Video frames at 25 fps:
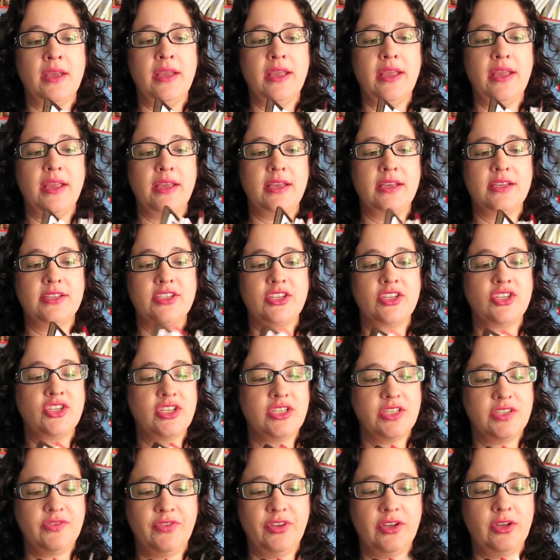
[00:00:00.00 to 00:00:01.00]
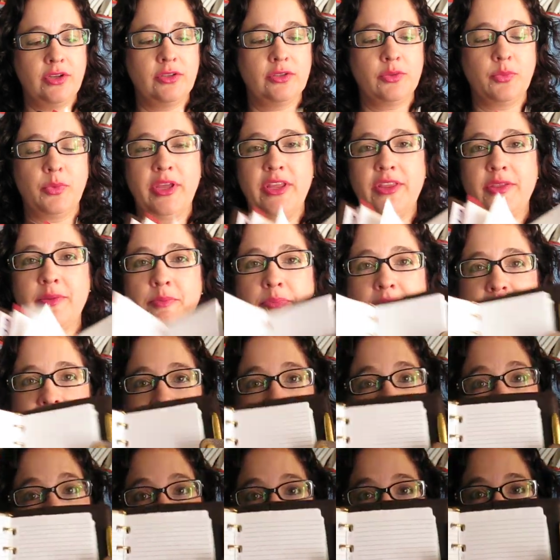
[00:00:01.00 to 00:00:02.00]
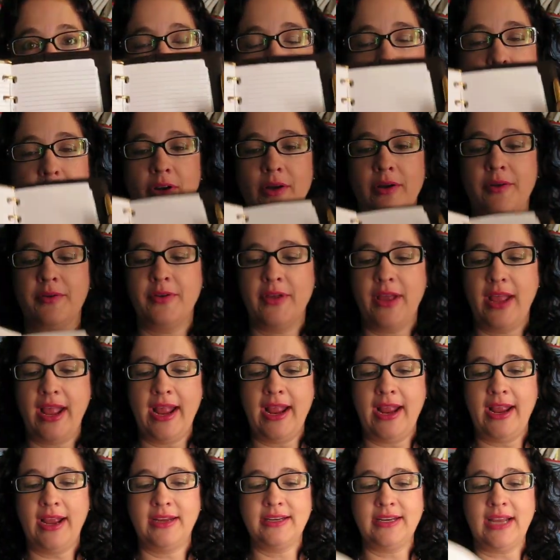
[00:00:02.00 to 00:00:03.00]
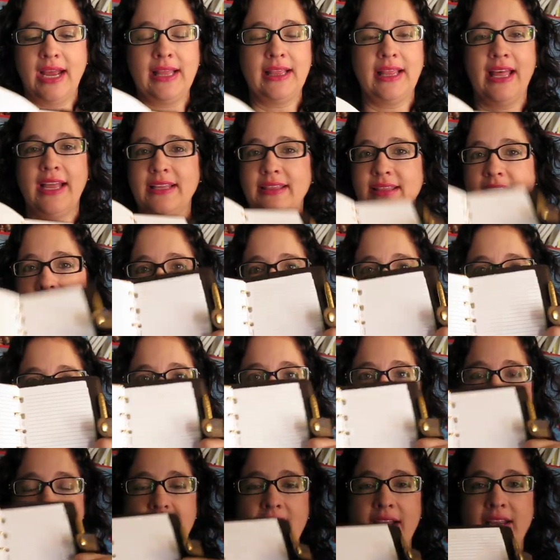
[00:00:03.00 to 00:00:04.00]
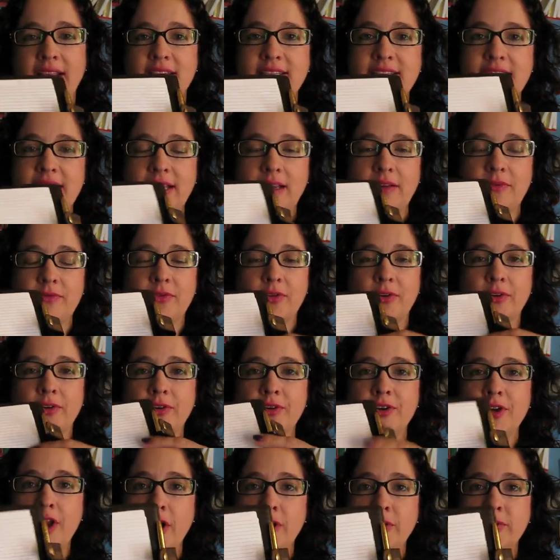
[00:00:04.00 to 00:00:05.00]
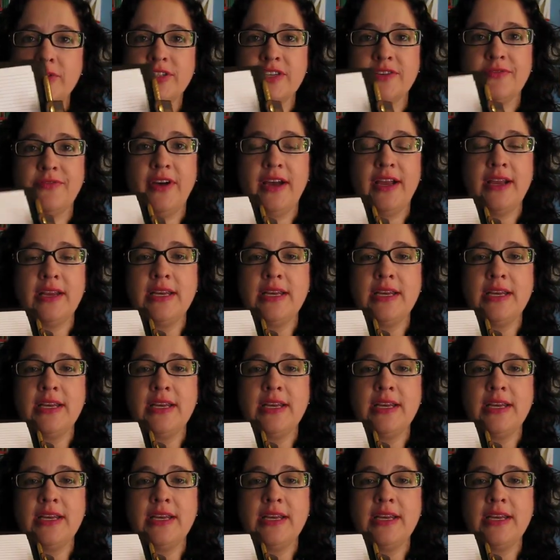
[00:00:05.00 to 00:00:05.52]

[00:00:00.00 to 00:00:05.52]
is just filled with blank paper. And I like that because it's I can take it for notes if I